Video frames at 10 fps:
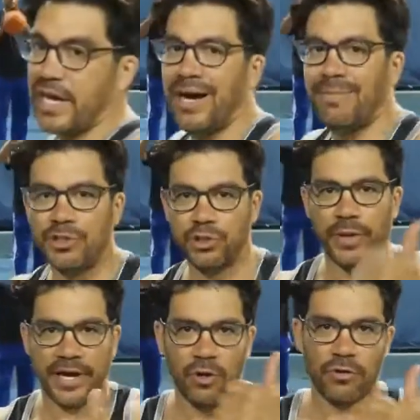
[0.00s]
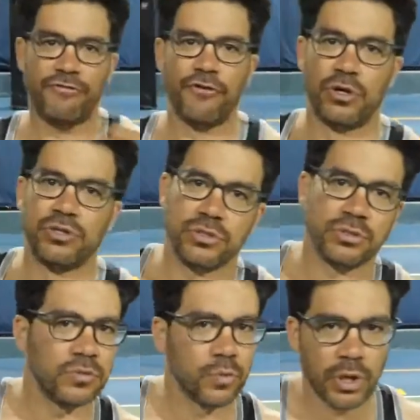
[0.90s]
up, do health
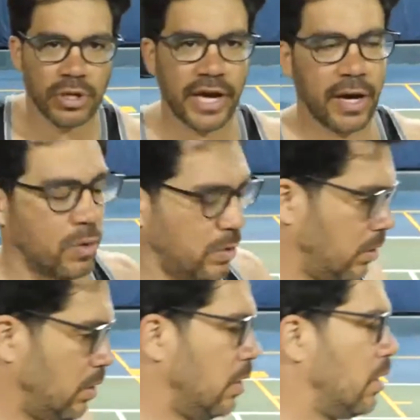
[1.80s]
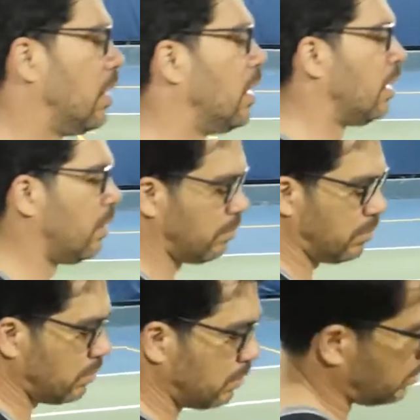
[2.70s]
first. Work out,
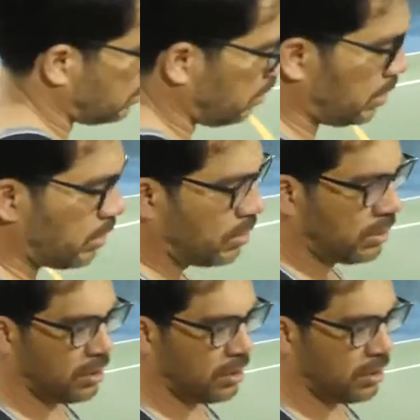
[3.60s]
you know,